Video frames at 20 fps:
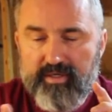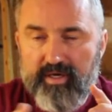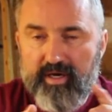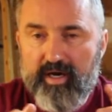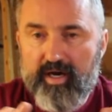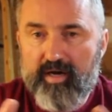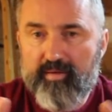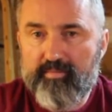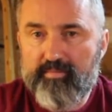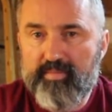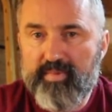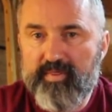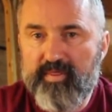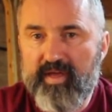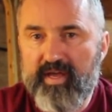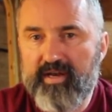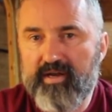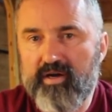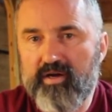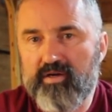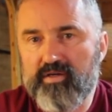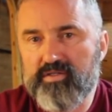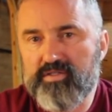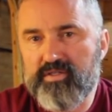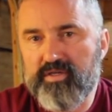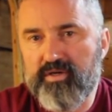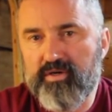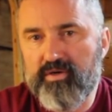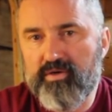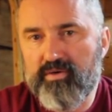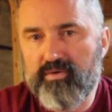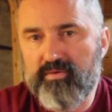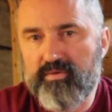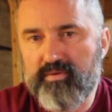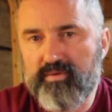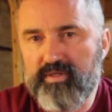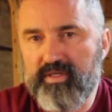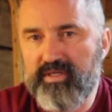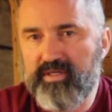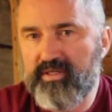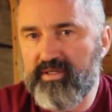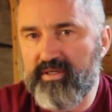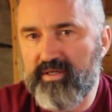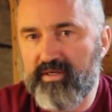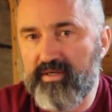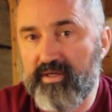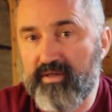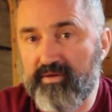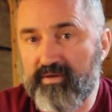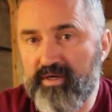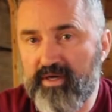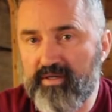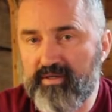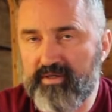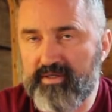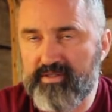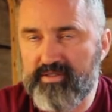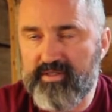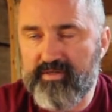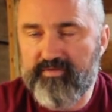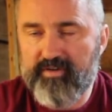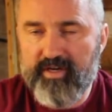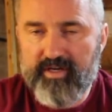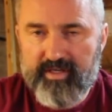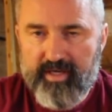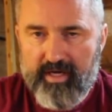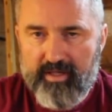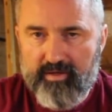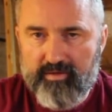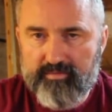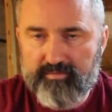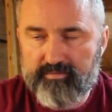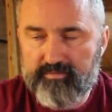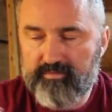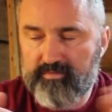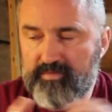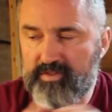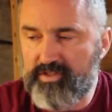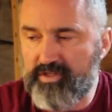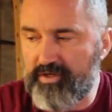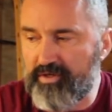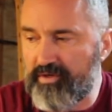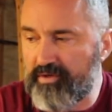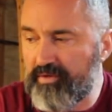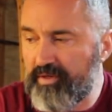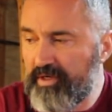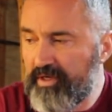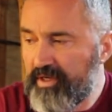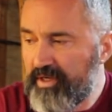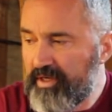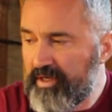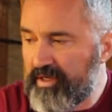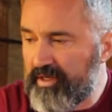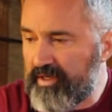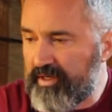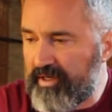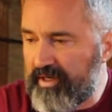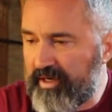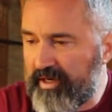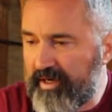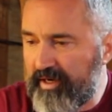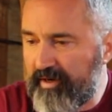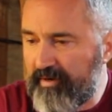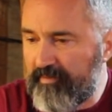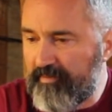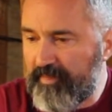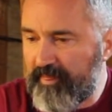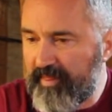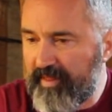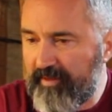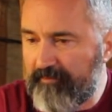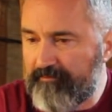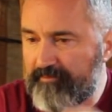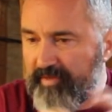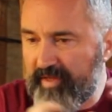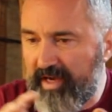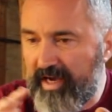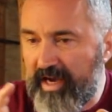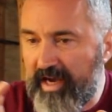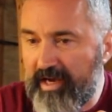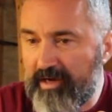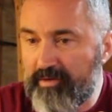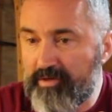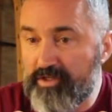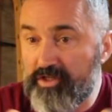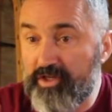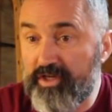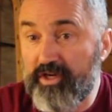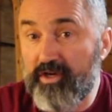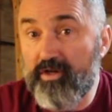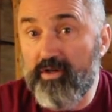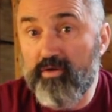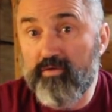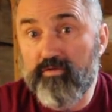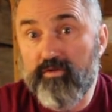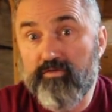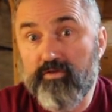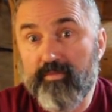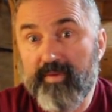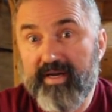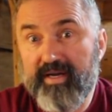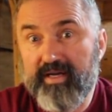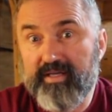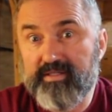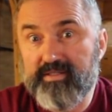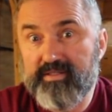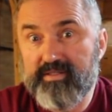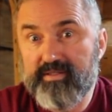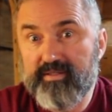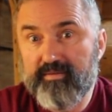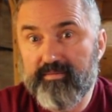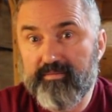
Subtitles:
But then I also needed another color because I've got yellow. So I was looking all over for my nuts,